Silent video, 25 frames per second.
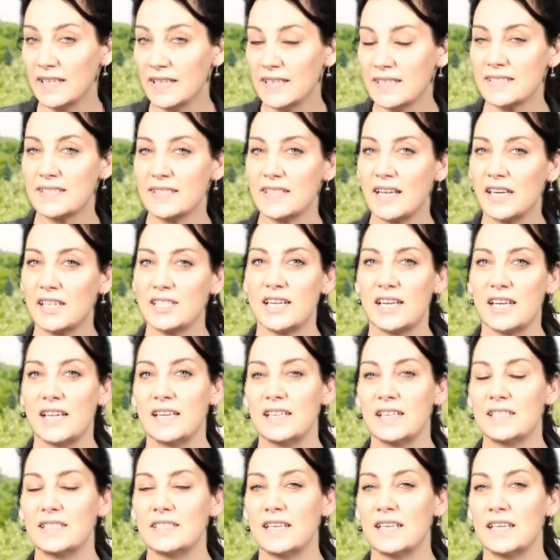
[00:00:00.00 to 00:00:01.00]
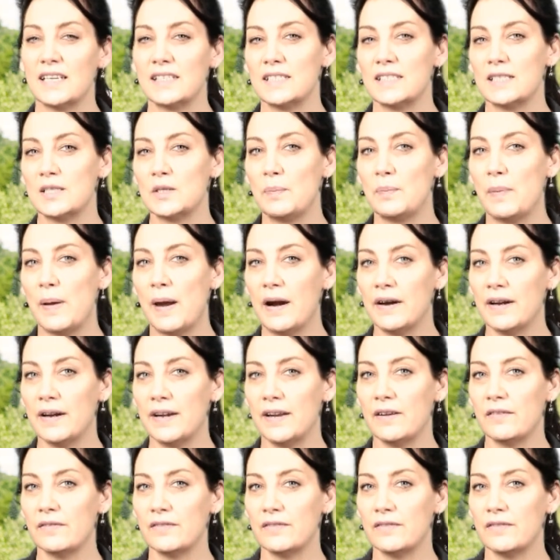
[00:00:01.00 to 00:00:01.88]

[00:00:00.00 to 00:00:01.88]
such as a disparity